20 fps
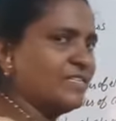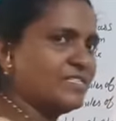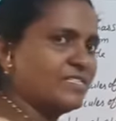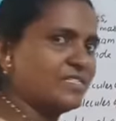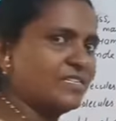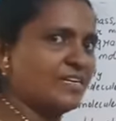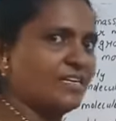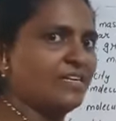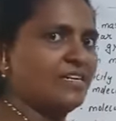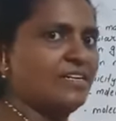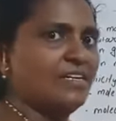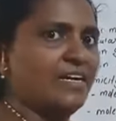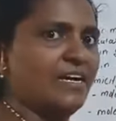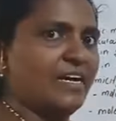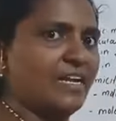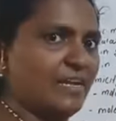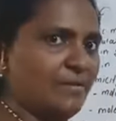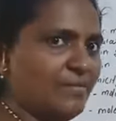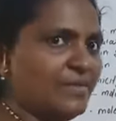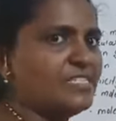means
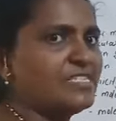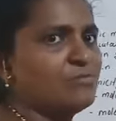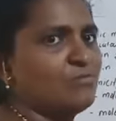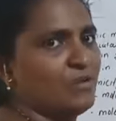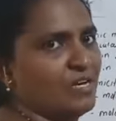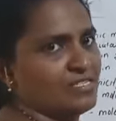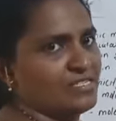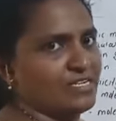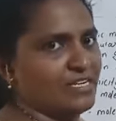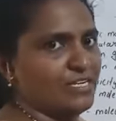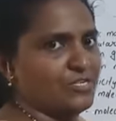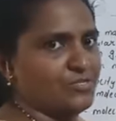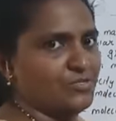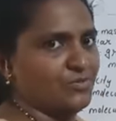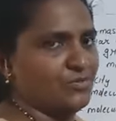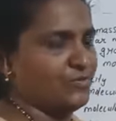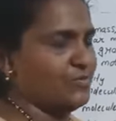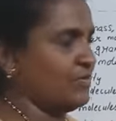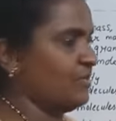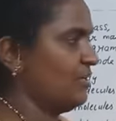elements mass
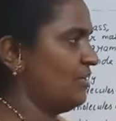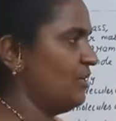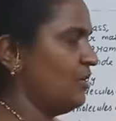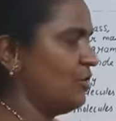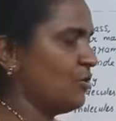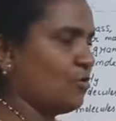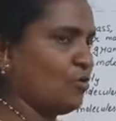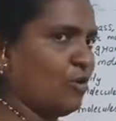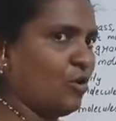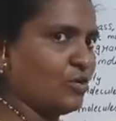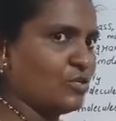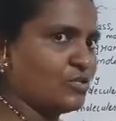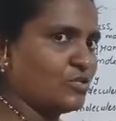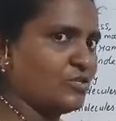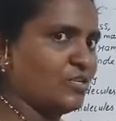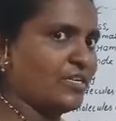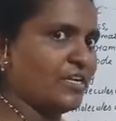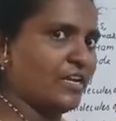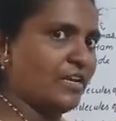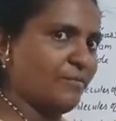ratio.
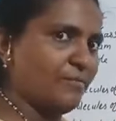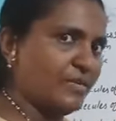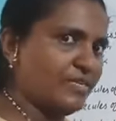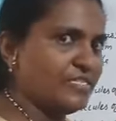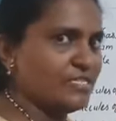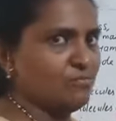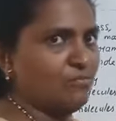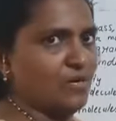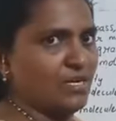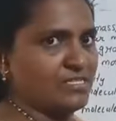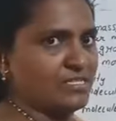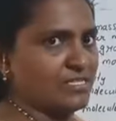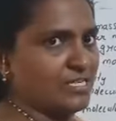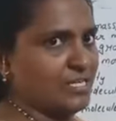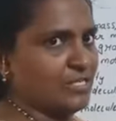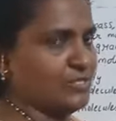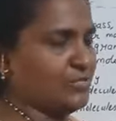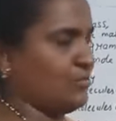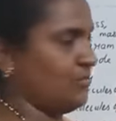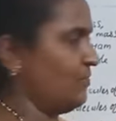Constant elements mass
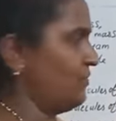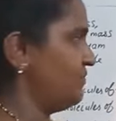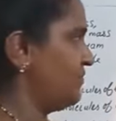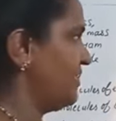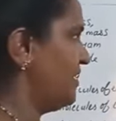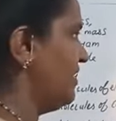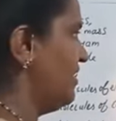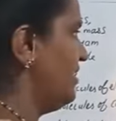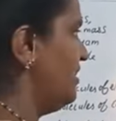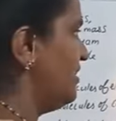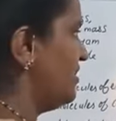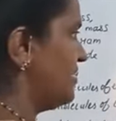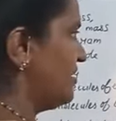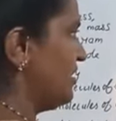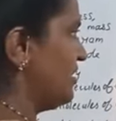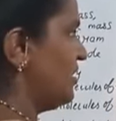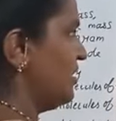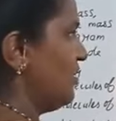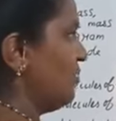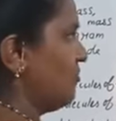ratio.
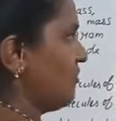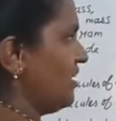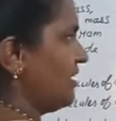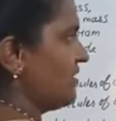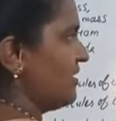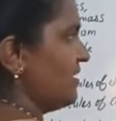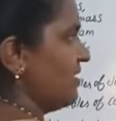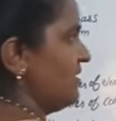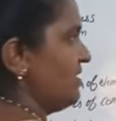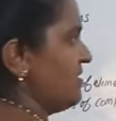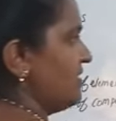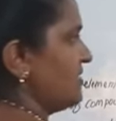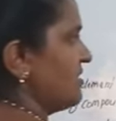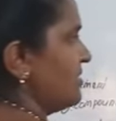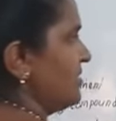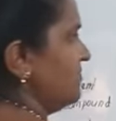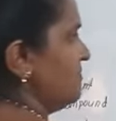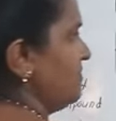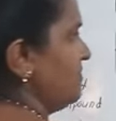See, look at this.